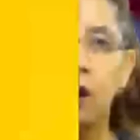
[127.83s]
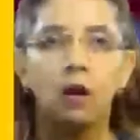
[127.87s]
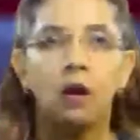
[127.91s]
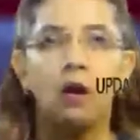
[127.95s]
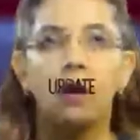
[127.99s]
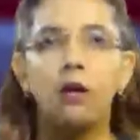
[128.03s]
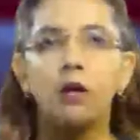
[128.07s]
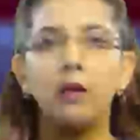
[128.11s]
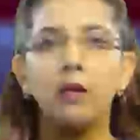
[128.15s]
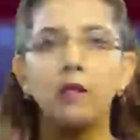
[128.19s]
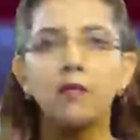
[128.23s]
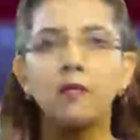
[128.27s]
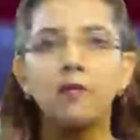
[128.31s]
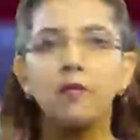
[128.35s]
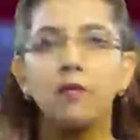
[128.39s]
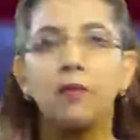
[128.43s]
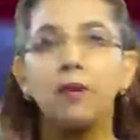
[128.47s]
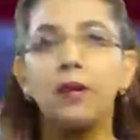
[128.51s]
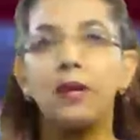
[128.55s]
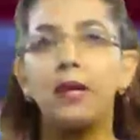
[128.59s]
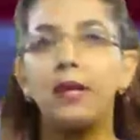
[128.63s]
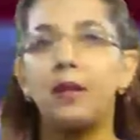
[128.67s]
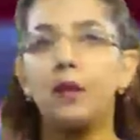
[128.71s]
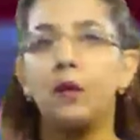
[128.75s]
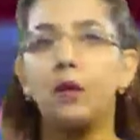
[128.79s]

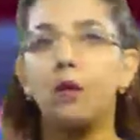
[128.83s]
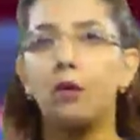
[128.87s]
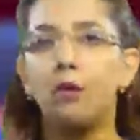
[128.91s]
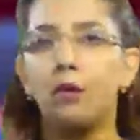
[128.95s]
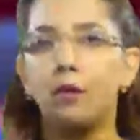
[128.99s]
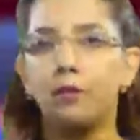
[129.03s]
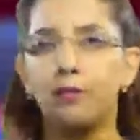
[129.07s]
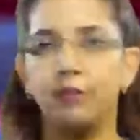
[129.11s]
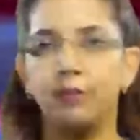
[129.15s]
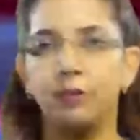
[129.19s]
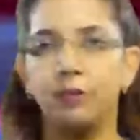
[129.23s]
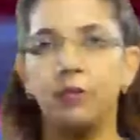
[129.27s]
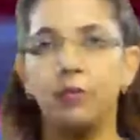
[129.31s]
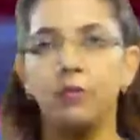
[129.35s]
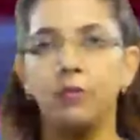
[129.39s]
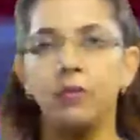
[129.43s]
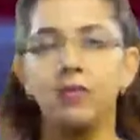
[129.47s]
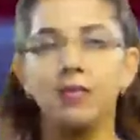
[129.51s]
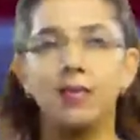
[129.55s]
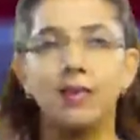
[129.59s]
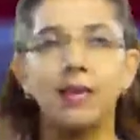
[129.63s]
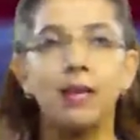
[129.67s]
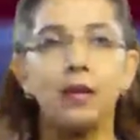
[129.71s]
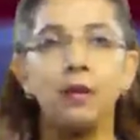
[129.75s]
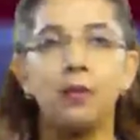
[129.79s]
Also in other
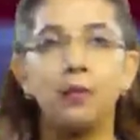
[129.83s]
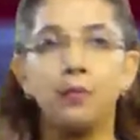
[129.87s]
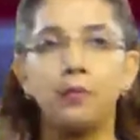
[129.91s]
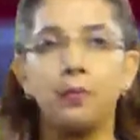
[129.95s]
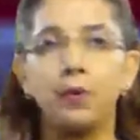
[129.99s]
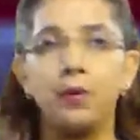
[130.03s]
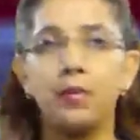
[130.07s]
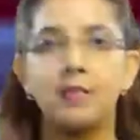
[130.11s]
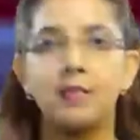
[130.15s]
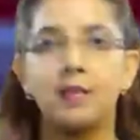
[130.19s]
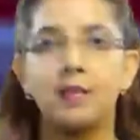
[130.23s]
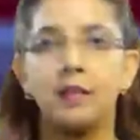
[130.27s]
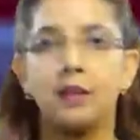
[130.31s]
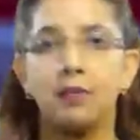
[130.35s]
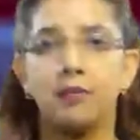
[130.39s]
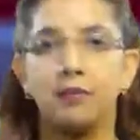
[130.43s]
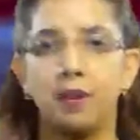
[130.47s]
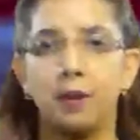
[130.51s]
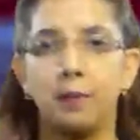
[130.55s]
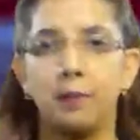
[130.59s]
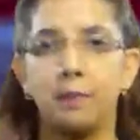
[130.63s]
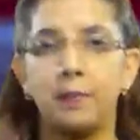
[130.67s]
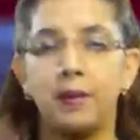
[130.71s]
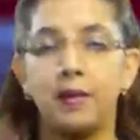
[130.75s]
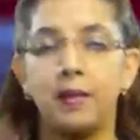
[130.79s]
news, in a recent
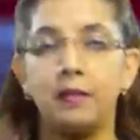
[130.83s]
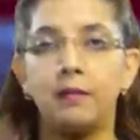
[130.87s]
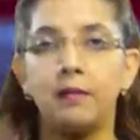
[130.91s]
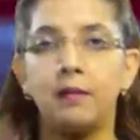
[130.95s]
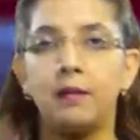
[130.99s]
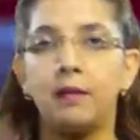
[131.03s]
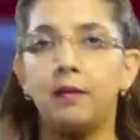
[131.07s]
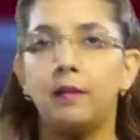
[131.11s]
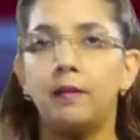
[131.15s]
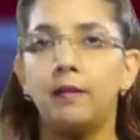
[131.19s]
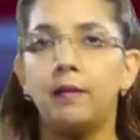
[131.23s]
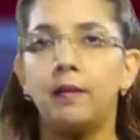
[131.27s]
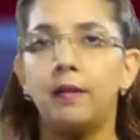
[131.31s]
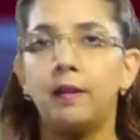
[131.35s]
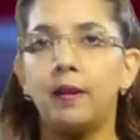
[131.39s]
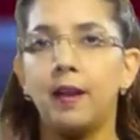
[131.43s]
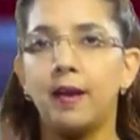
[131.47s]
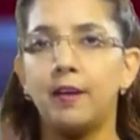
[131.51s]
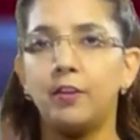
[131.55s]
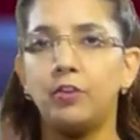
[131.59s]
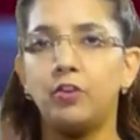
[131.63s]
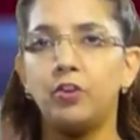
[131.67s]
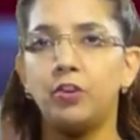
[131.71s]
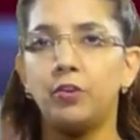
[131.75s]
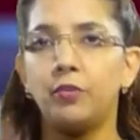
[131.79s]
development, the
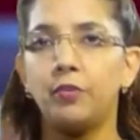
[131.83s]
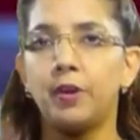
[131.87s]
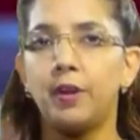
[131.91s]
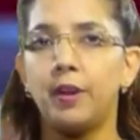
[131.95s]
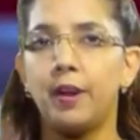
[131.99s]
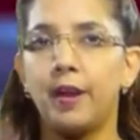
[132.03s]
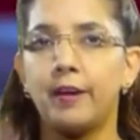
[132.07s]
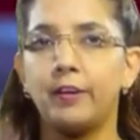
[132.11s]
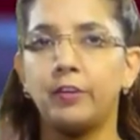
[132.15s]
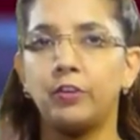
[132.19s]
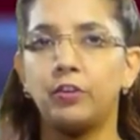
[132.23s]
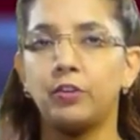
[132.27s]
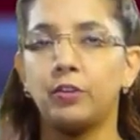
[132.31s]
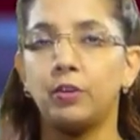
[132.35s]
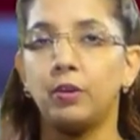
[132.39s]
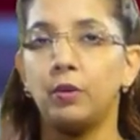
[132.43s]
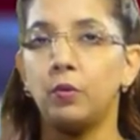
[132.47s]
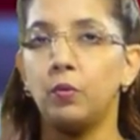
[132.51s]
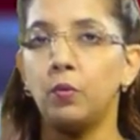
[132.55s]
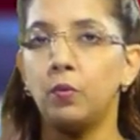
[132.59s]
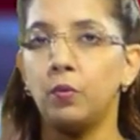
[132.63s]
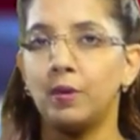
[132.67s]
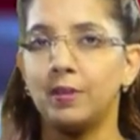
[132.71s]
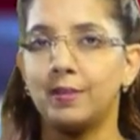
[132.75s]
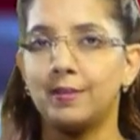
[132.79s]
Nigerian
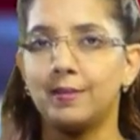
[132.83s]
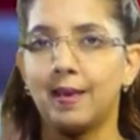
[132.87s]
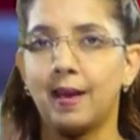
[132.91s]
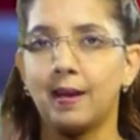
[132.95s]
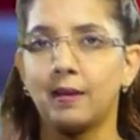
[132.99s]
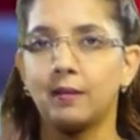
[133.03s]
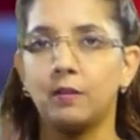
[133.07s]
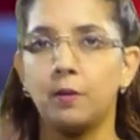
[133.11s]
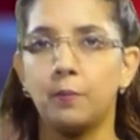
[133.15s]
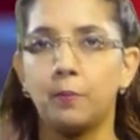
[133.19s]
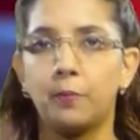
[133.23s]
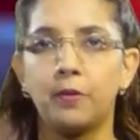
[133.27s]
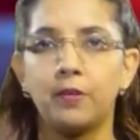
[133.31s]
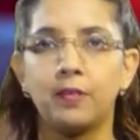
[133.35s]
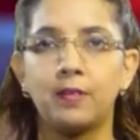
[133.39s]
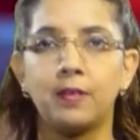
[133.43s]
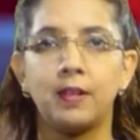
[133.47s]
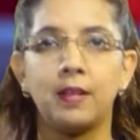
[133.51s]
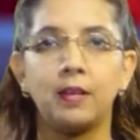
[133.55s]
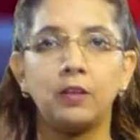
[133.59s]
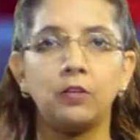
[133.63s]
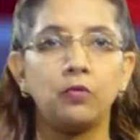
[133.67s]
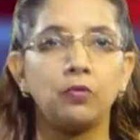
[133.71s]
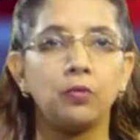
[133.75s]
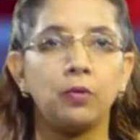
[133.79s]
national who attacked the
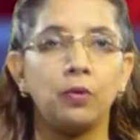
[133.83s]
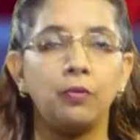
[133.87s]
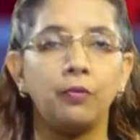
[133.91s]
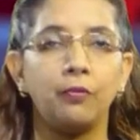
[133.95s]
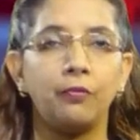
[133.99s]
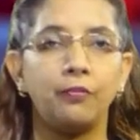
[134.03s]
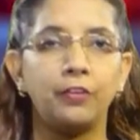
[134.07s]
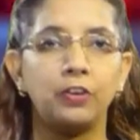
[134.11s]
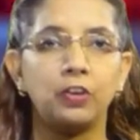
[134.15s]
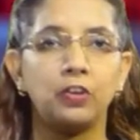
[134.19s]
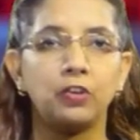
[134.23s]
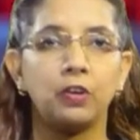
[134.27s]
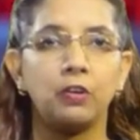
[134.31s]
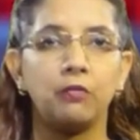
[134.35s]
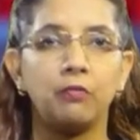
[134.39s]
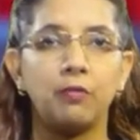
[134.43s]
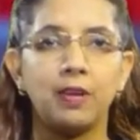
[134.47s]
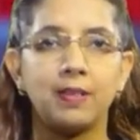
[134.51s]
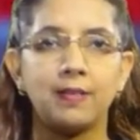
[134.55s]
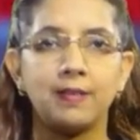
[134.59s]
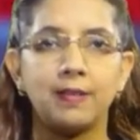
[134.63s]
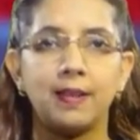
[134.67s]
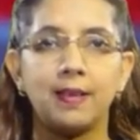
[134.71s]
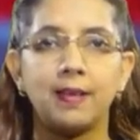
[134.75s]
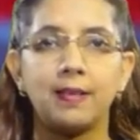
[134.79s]
presidential official
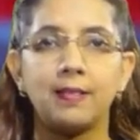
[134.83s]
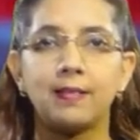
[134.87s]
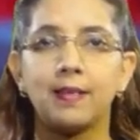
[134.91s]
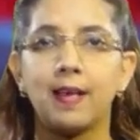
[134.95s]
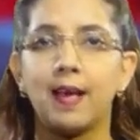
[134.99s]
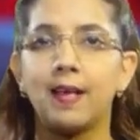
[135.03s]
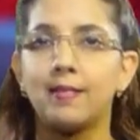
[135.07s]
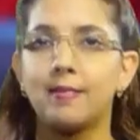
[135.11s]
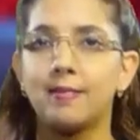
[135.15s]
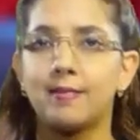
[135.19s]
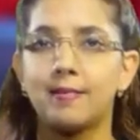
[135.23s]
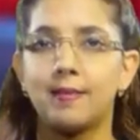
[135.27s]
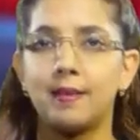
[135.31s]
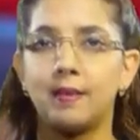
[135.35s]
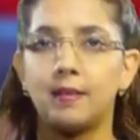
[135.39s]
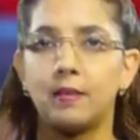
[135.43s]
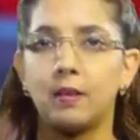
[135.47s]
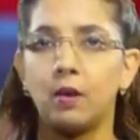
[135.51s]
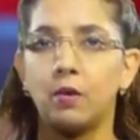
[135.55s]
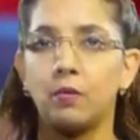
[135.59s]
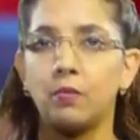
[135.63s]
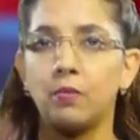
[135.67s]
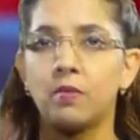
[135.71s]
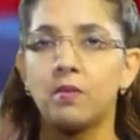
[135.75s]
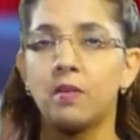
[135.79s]
residence at
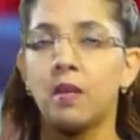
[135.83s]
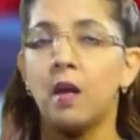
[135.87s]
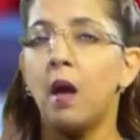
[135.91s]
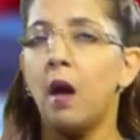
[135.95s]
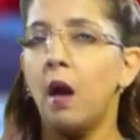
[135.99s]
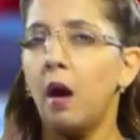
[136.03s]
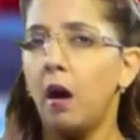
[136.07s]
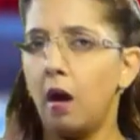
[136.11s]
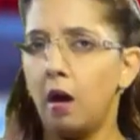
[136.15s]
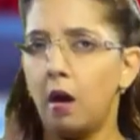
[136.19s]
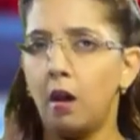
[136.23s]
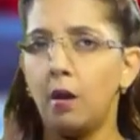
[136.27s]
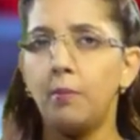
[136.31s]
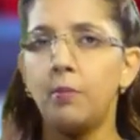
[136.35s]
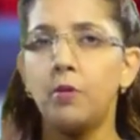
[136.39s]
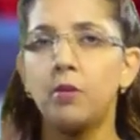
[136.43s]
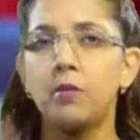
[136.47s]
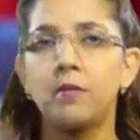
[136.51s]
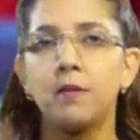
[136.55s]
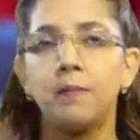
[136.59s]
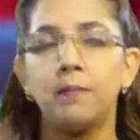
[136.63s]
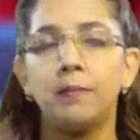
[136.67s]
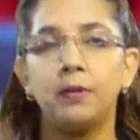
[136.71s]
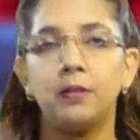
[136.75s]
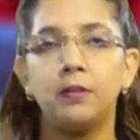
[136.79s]
State House
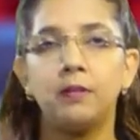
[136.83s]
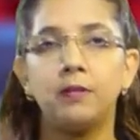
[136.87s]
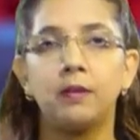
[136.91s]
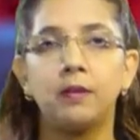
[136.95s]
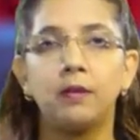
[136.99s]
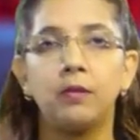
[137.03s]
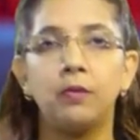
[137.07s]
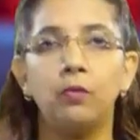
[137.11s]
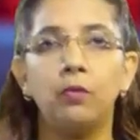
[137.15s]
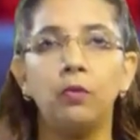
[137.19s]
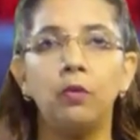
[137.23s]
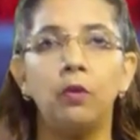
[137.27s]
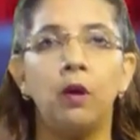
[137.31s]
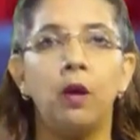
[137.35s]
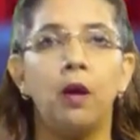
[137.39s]
almost a month ago,